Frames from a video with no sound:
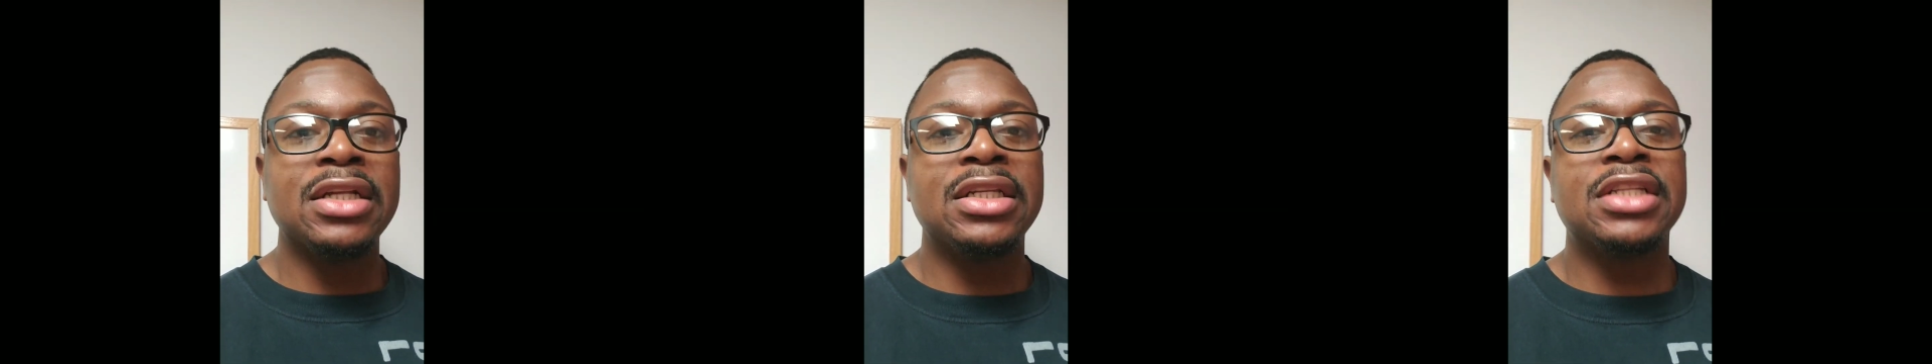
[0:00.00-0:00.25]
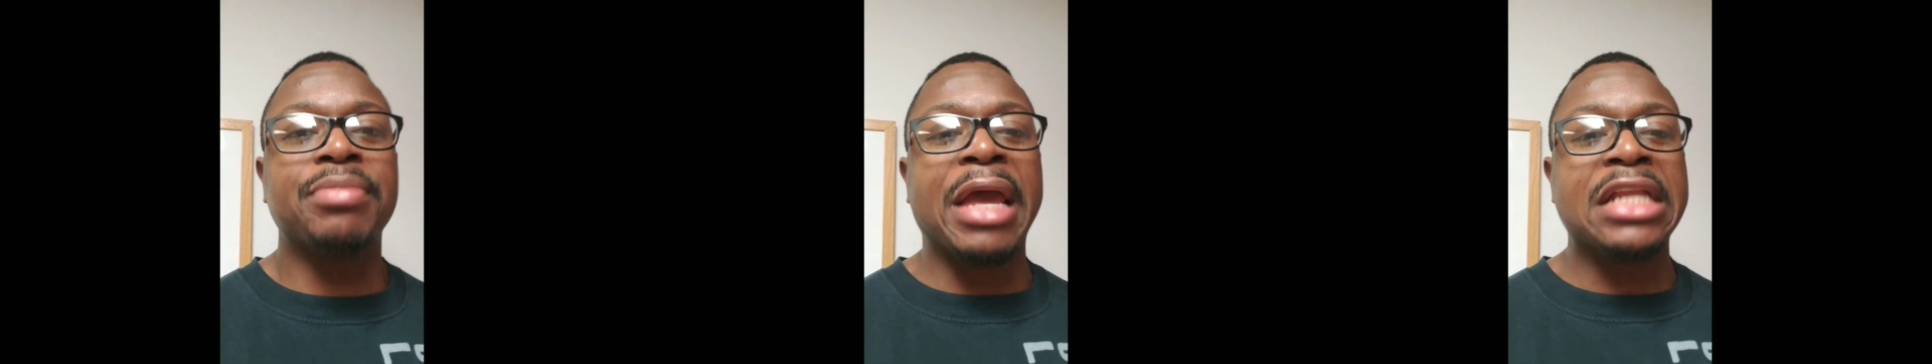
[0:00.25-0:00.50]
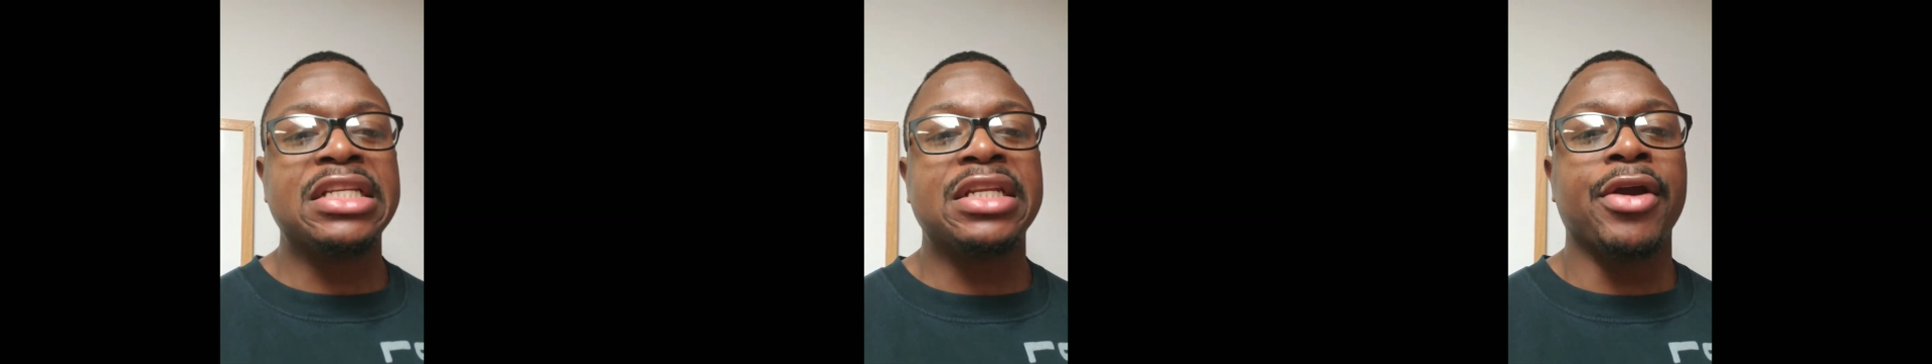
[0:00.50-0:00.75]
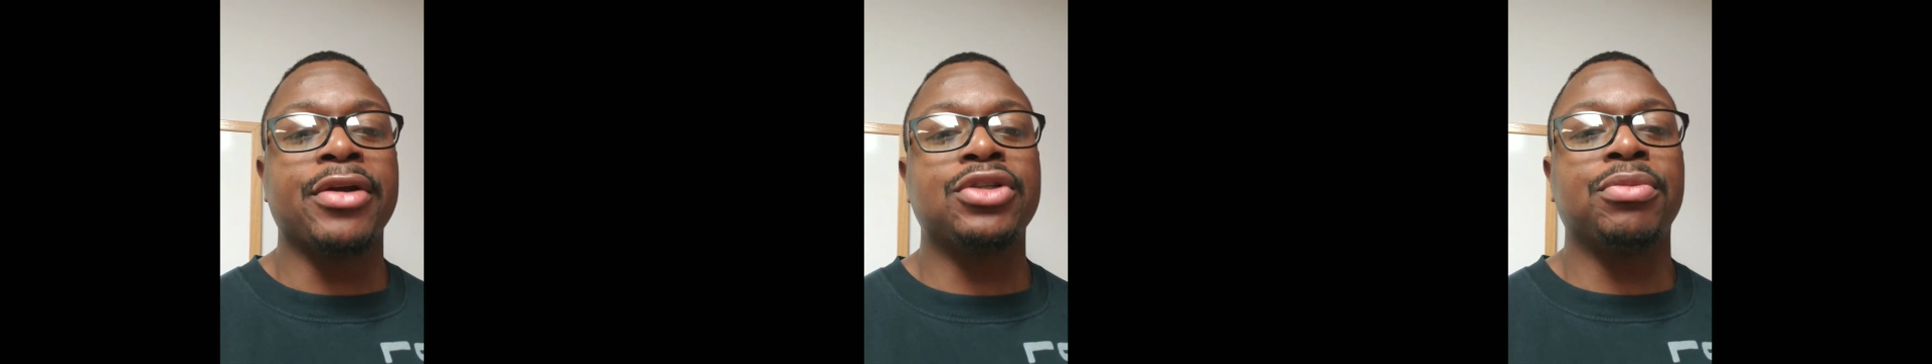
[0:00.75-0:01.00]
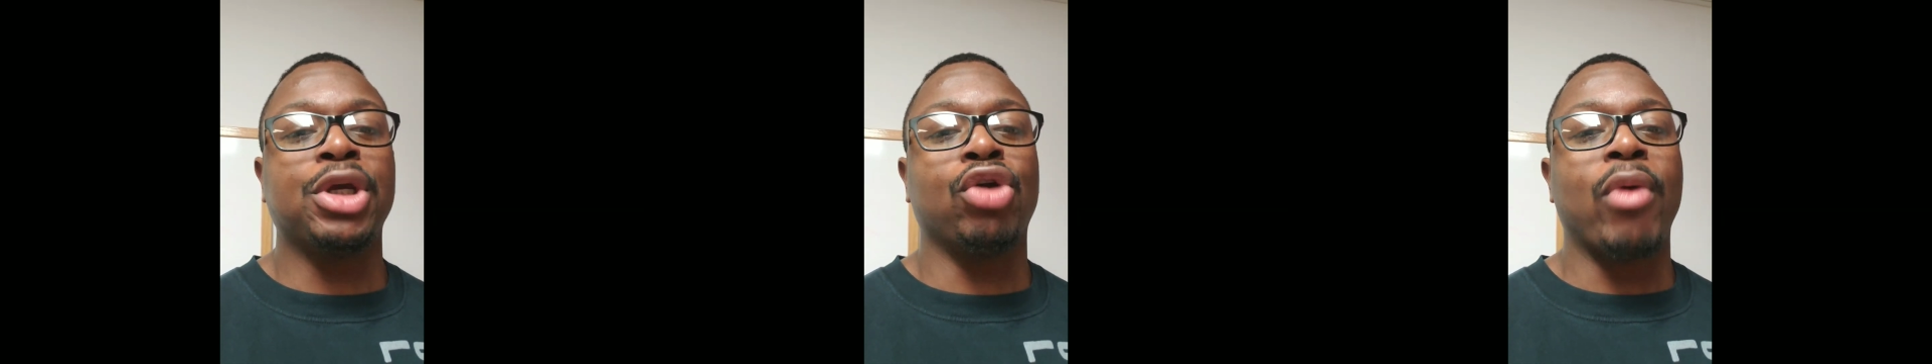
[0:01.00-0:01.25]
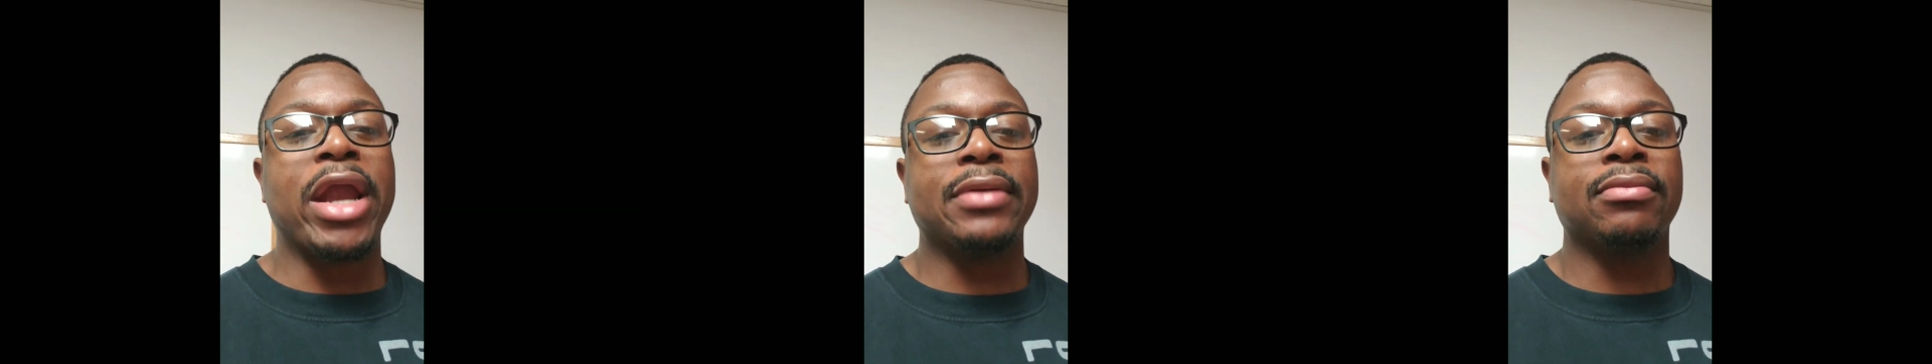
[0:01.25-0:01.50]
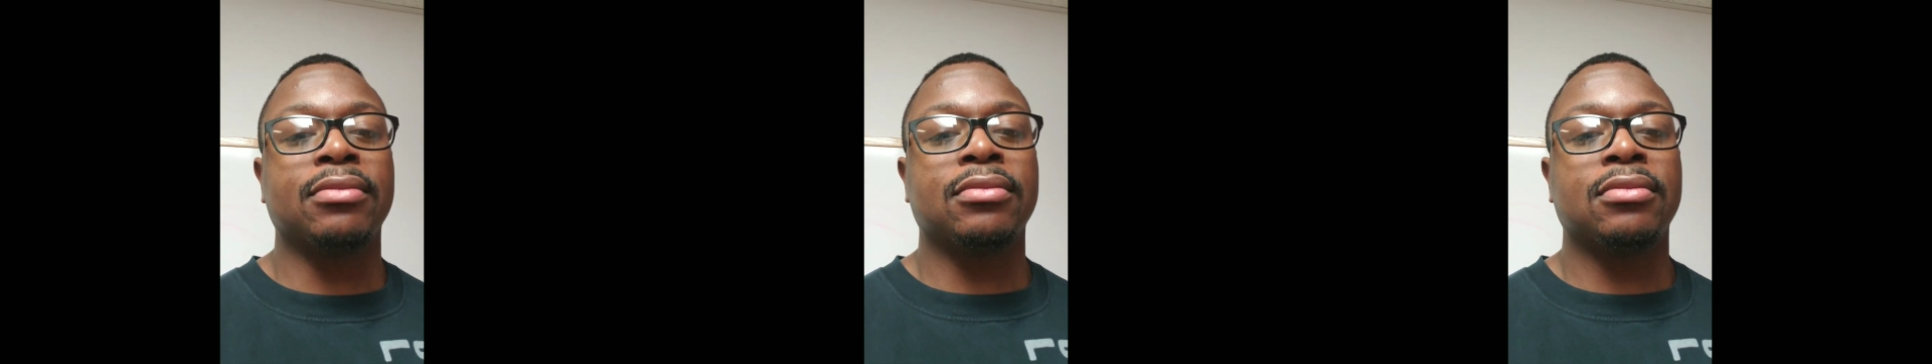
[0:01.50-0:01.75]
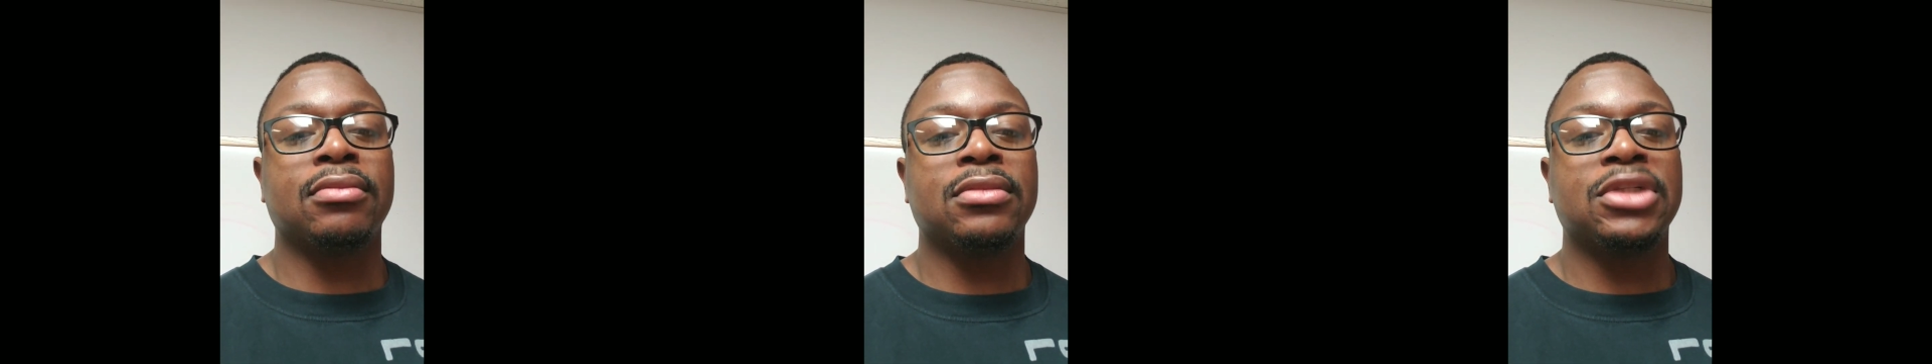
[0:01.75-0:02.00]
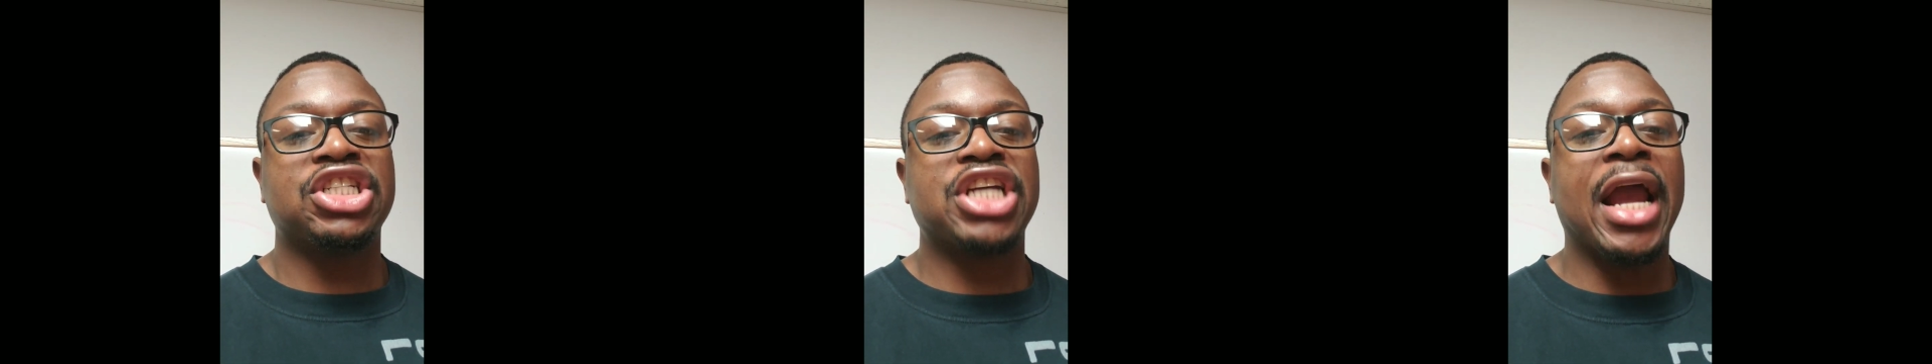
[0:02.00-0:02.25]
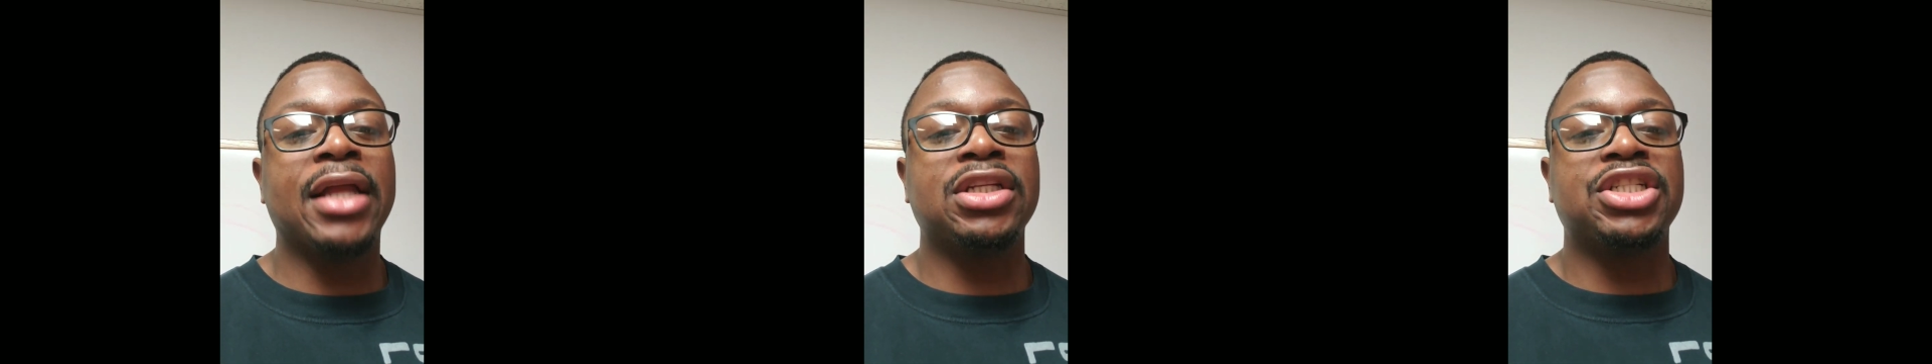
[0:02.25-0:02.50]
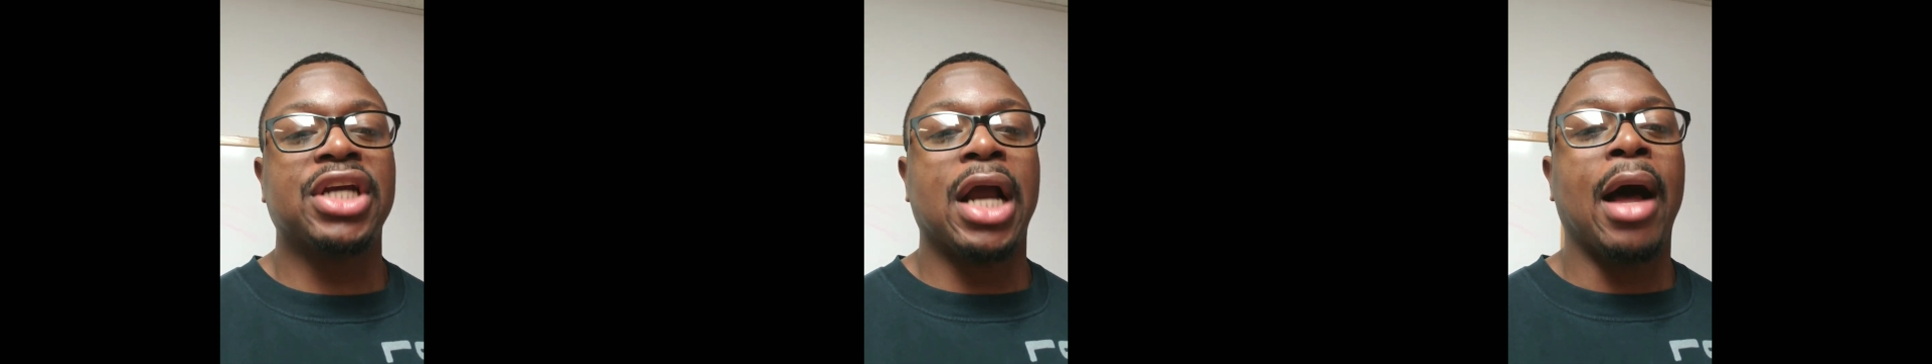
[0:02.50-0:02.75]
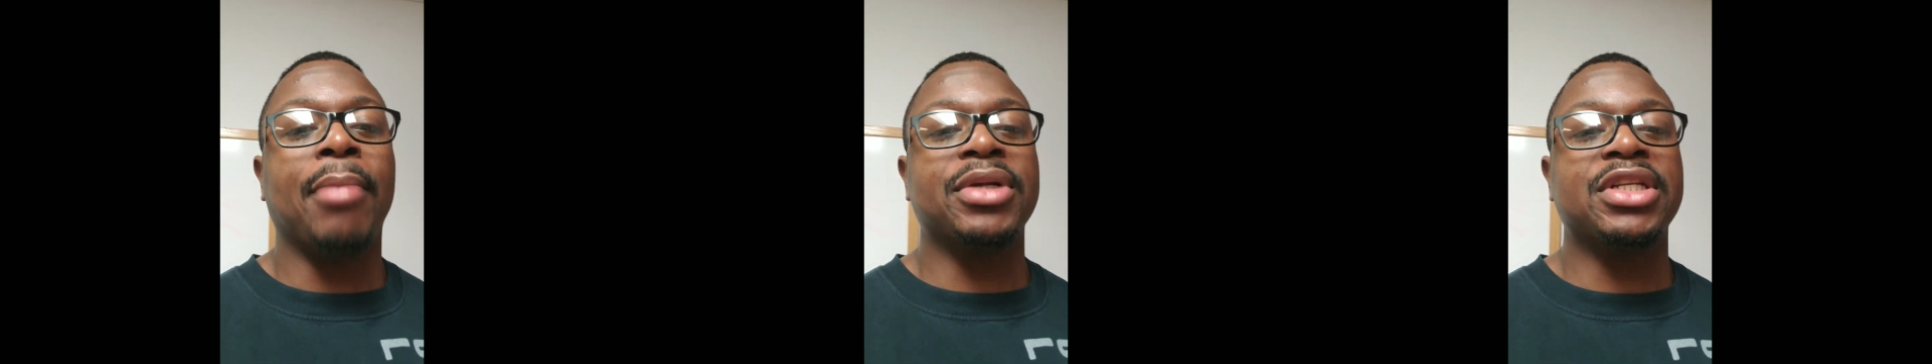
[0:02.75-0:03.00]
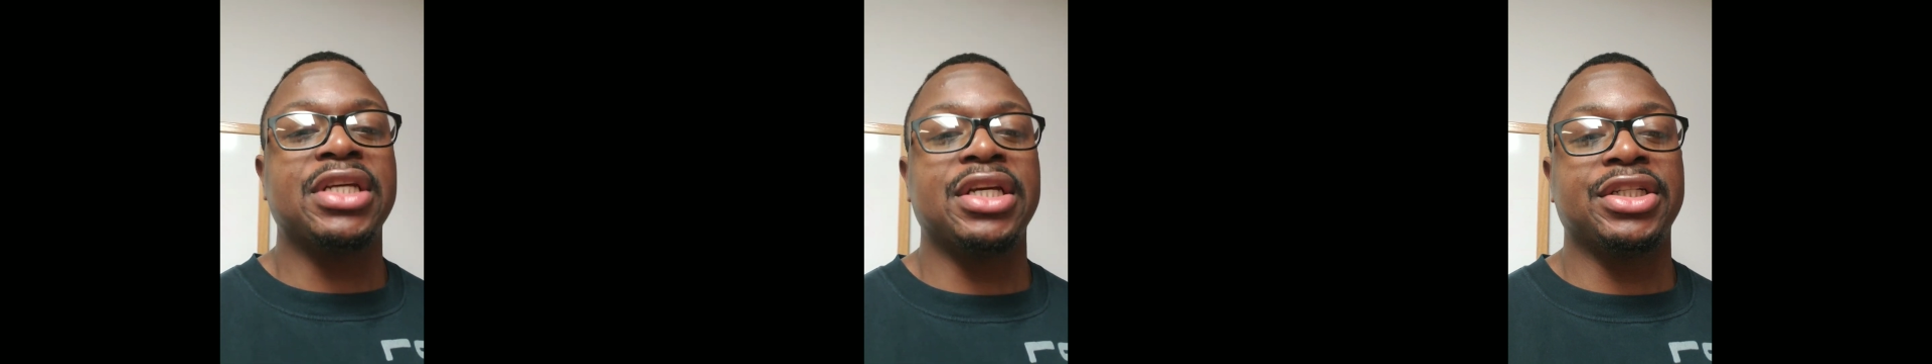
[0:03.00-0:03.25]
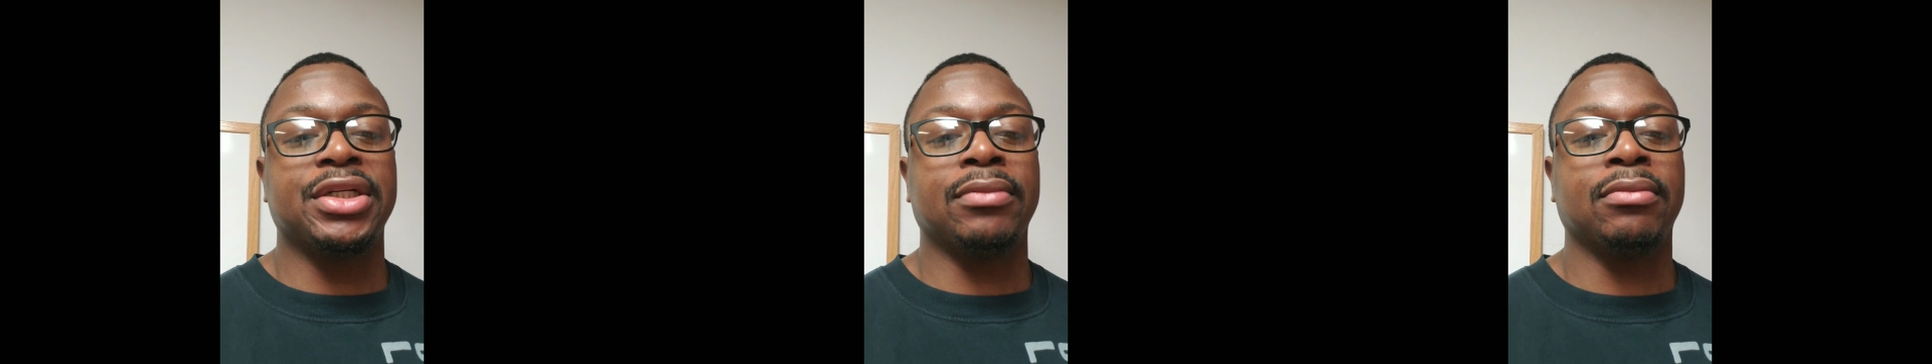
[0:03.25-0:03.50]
This man is daring to be great. Challenging competition.